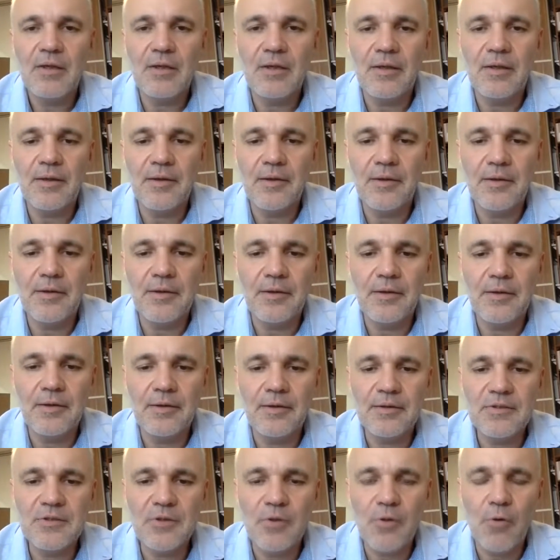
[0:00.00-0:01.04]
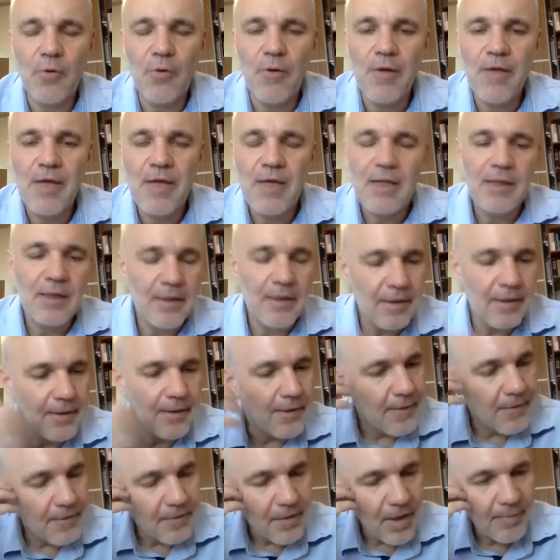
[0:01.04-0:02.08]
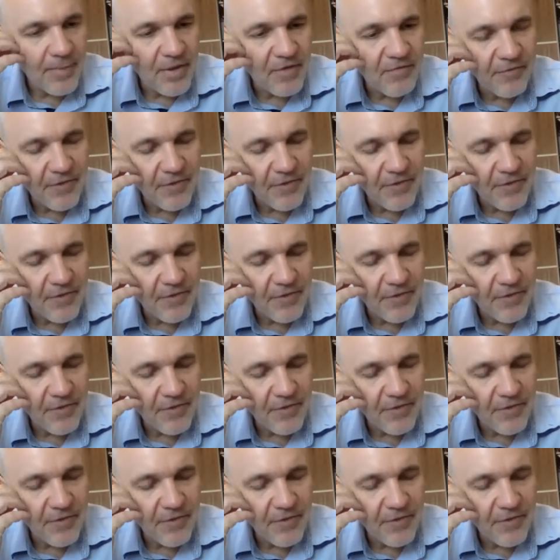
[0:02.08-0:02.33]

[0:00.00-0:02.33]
I mean,